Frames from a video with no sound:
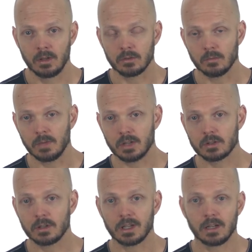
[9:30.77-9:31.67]
So make
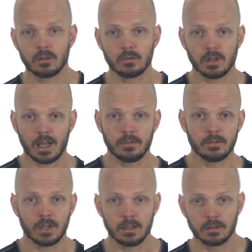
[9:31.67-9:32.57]
sure to get into a live
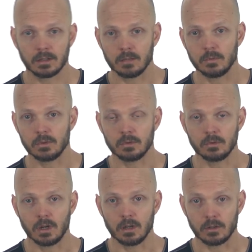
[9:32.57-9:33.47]
event. Go
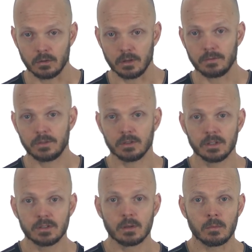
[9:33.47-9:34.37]
to
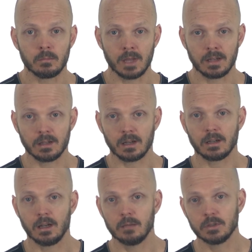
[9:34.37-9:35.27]

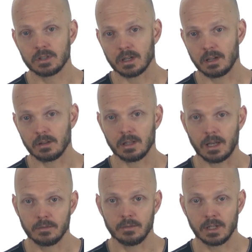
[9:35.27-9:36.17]
thefearlessman.com and check out the
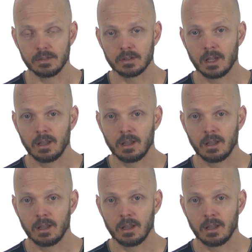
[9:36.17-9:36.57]
live events.